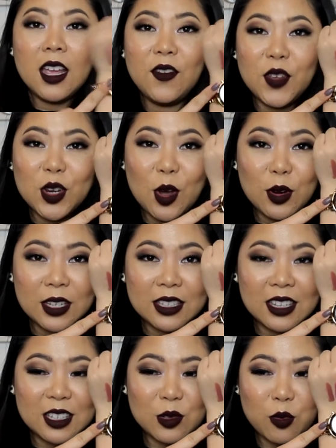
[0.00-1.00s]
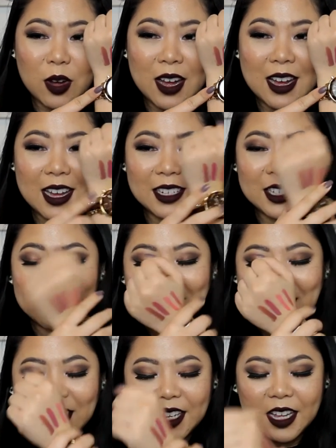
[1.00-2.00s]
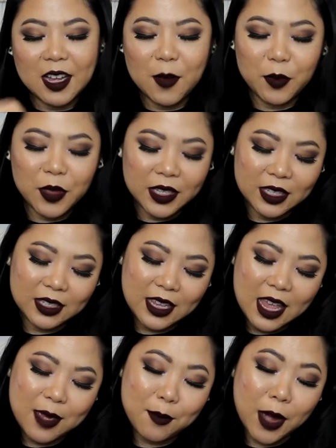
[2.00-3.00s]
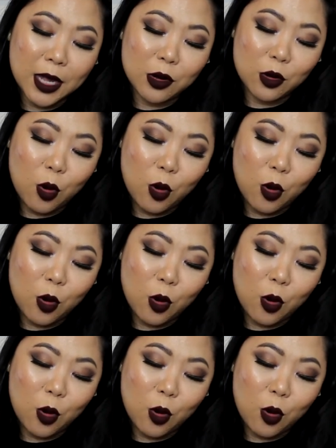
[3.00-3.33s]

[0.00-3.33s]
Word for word: If you notice this watch, um, this is a Michael